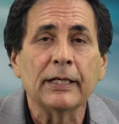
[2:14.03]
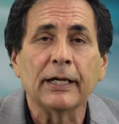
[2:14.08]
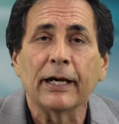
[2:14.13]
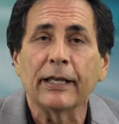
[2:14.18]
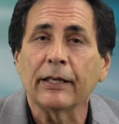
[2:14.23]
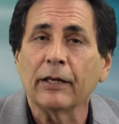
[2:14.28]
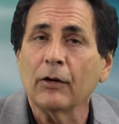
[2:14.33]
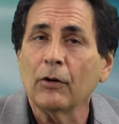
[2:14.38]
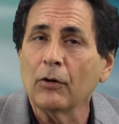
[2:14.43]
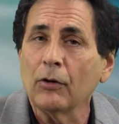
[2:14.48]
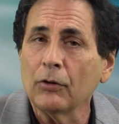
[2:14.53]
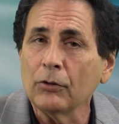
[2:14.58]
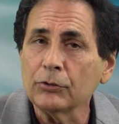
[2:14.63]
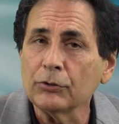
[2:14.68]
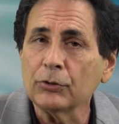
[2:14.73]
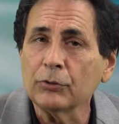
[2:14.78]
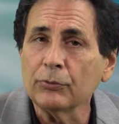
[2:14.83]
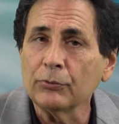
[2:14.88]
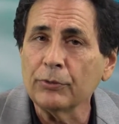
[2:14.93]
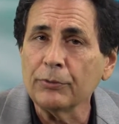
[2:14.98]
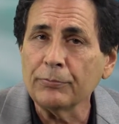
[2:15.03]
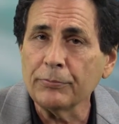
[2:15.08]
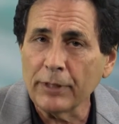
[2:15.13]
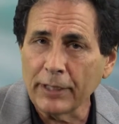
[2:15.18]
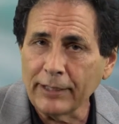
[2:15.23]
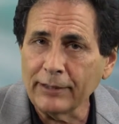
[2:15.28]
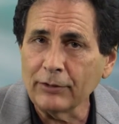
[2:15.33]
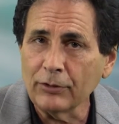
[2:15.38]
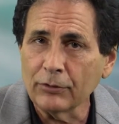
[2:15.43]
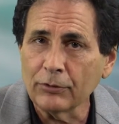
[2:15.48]
And I also
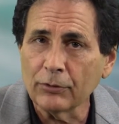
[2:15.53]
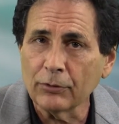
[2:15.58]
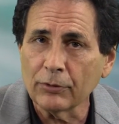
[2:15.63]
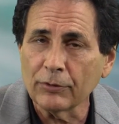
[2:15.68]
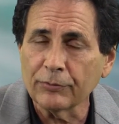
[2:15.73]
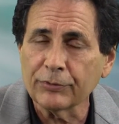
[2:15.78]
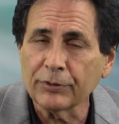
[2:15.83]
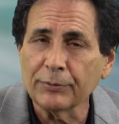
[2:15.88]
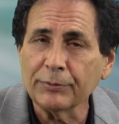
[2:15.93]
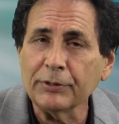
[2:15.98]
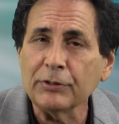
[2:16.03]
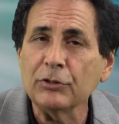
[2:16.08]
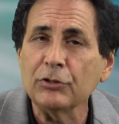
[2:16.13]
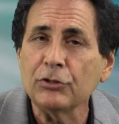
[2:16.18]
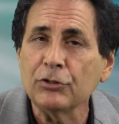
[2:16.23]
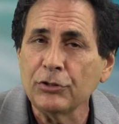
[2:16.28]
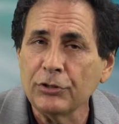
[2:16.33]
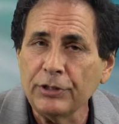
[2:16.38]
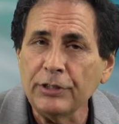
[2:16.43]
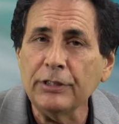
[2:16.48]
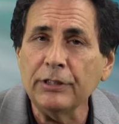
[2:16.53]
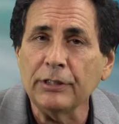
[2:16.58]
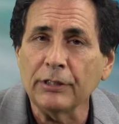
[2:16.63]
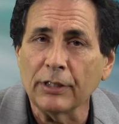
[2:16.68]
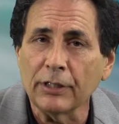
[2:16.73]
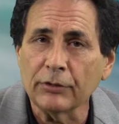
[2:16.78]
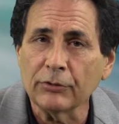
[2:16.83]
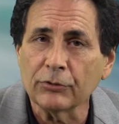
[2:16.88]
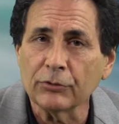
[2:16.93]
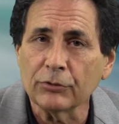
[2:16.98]
reminded her of something she
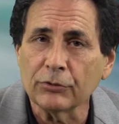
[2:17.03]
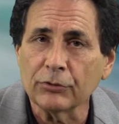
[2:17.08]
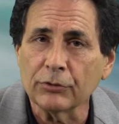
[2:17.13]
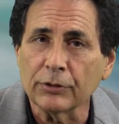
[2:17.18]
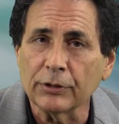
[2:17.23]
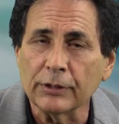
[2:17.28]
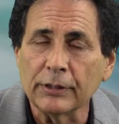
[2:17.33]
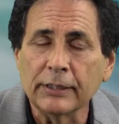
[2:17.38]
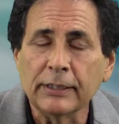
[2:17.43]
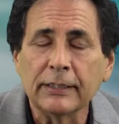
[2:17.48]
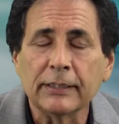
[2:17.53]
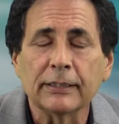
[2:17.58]
understood,